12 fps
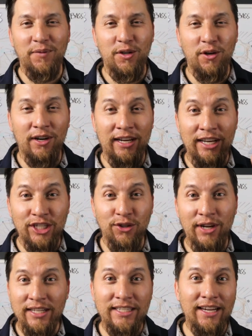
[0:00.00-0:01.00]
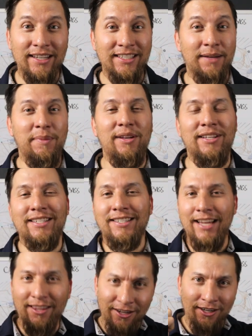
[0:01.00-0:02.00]
your initial instinct is going to be to
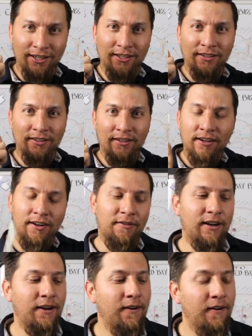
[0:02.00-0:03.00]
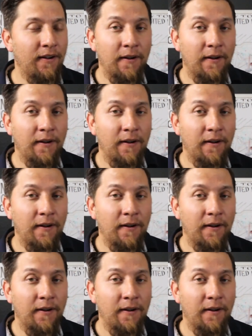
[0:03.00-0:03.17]
set the hook, right?